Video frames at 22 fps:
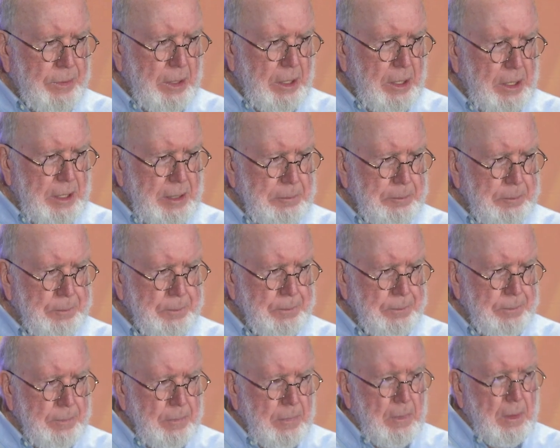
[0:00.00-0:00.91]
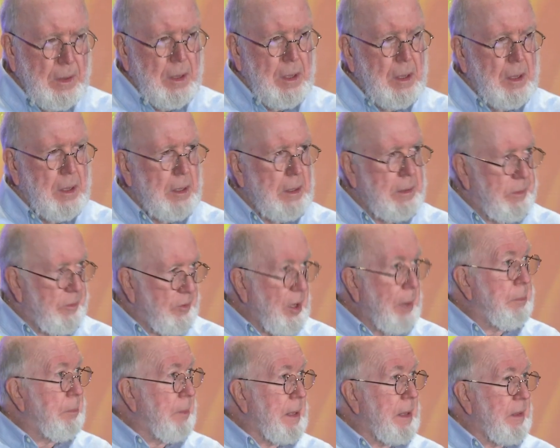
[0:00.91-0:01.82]
um,
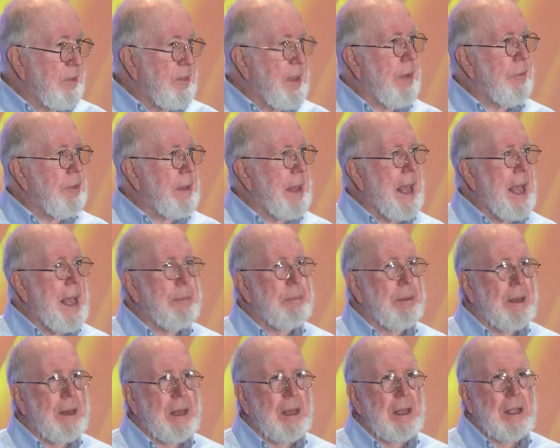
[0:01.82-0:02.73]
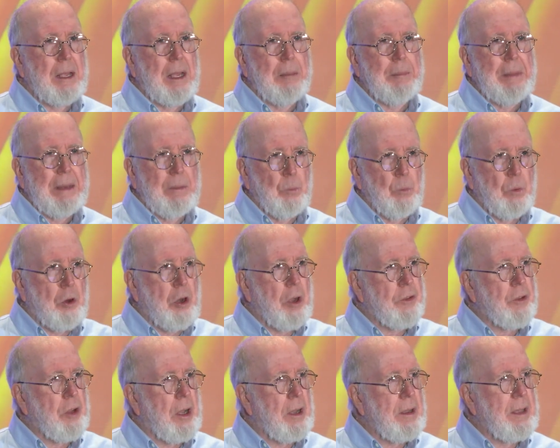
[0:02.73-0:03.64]
something is definitely happening. I mean, we're all
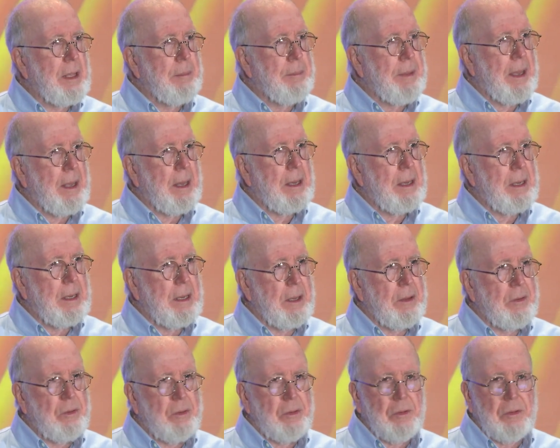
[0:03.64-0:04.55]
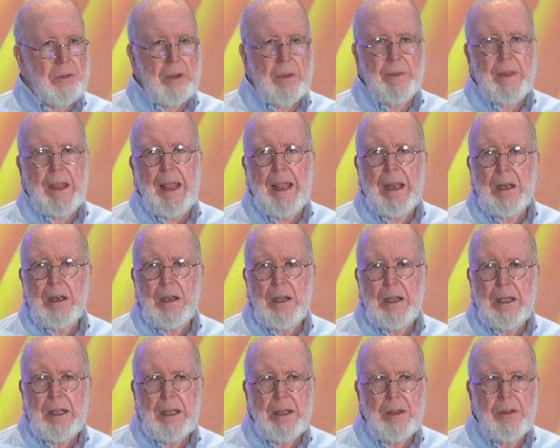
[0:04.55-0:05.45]
talking about it. It's in the
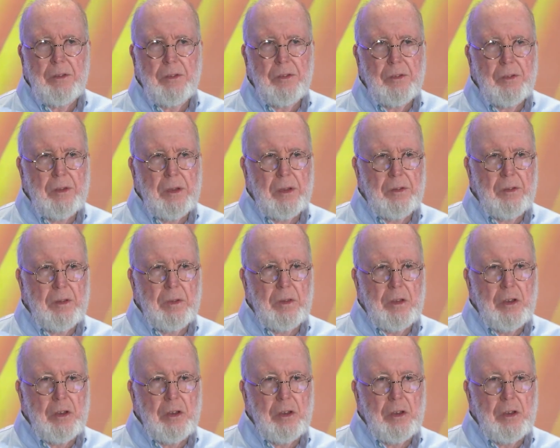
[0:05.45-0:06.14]
headlines, it's in the